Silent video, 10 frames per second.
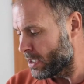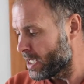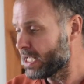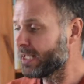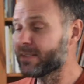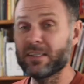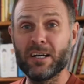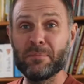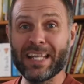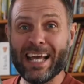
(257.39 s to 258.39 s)
He doesn't
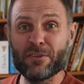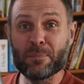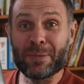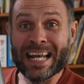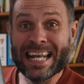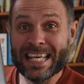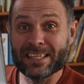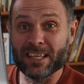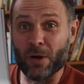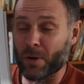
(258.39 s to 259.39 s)
come down. The
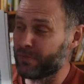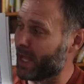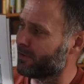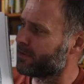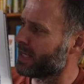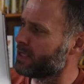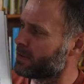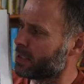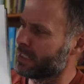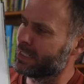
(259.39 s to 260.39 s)
police go up there and
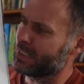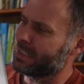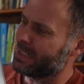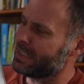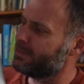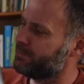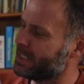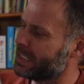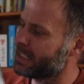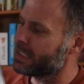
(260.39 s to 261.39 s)
say, "Hey
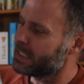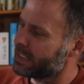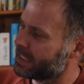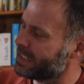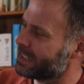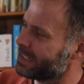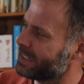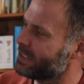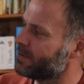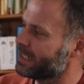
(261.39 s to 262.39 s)
buddy, get
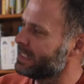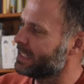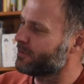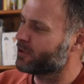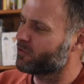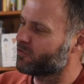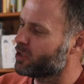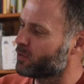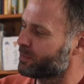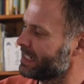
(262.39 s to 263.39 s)
down, get off the
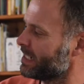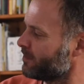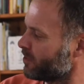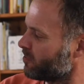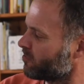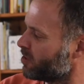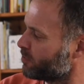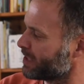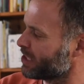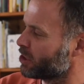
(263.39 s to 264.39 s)
rope,
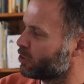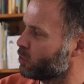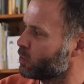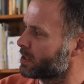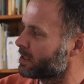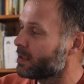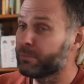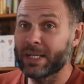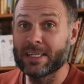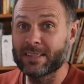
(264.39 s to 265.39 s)
what you doing?"
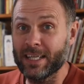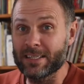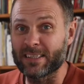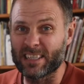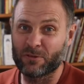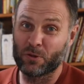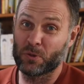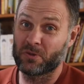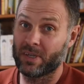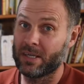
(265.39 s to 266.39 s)
But he doesn't, and of
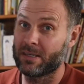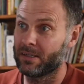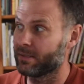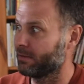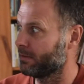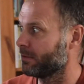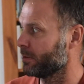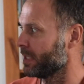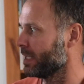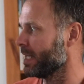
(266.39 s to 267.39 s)
course they can't go
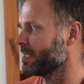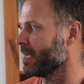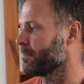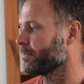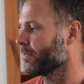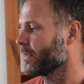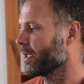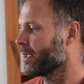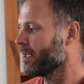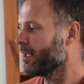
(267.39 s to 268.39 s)
and get him.
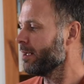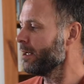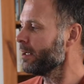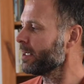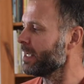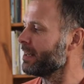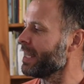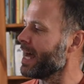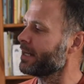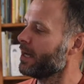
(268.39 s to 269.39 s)
Look at
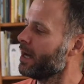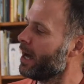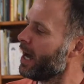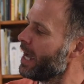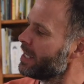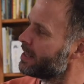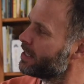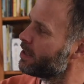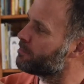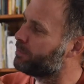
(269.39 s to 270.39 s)
that, higher
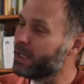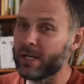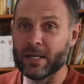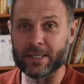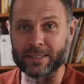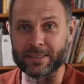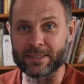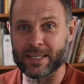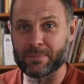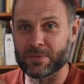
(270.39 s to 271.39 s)
than the
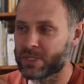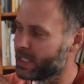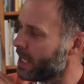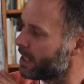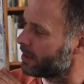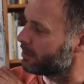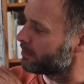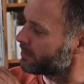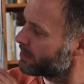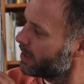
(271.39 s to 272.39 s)
birds
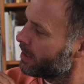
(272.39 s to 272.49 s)
themselves,